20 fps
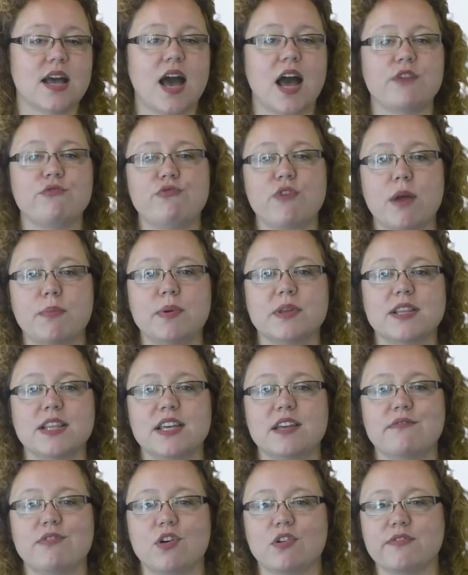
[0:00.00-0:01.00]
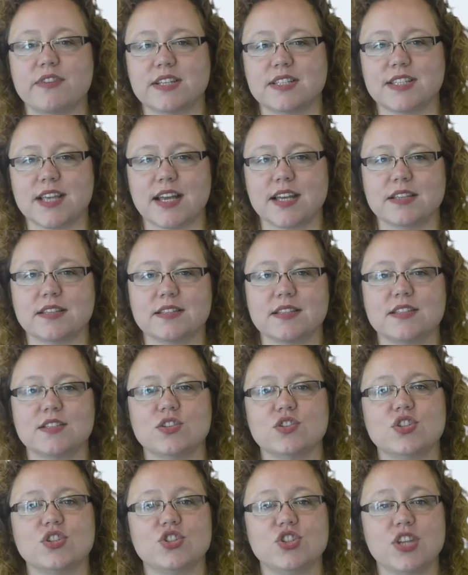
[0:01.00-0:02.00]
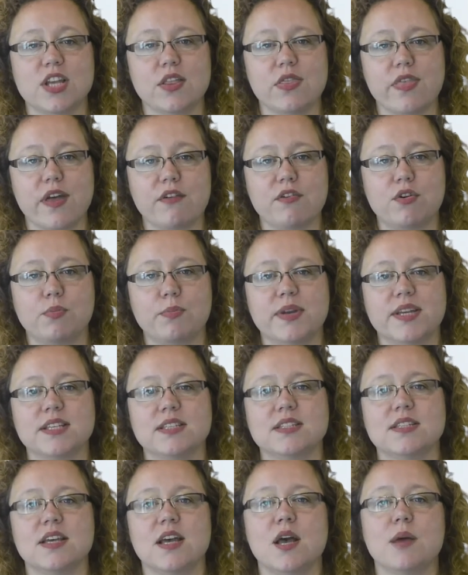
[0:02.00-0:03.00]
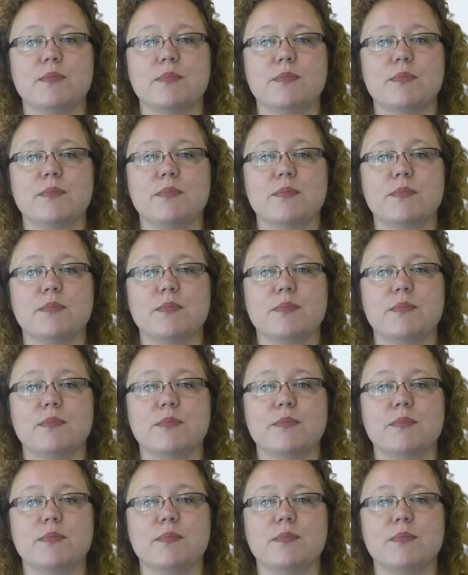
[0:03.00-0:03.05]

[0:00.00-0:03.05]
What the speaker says: and rapidly evolving science, such as gene therapies,